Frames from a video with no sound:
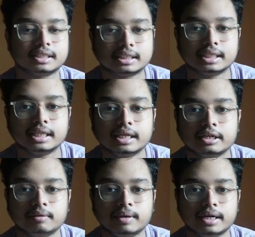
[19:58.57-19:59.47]
still
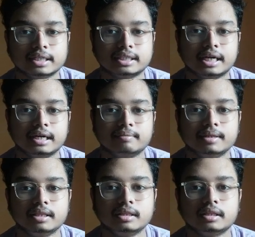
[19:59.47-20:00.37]
it will be
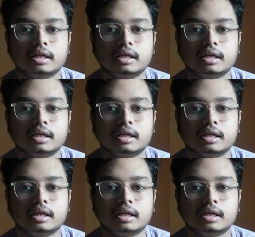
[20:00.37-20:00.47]
understandable